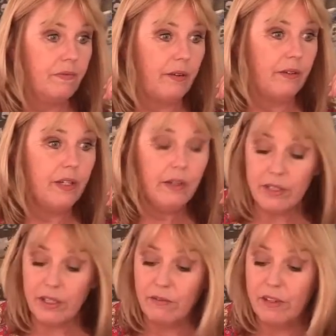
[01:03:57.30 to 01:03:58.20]
Don't know.
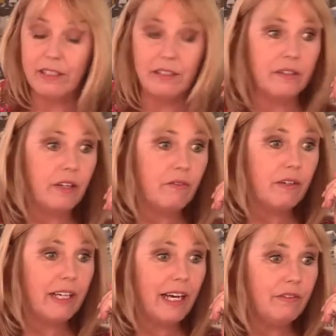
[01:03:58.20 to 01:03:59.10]
I don't really. I don't
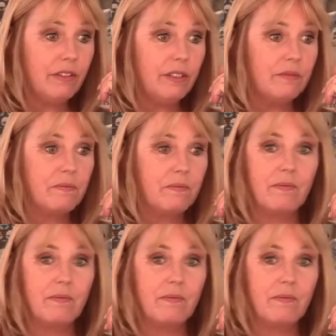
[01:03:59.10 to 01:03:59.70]
really have a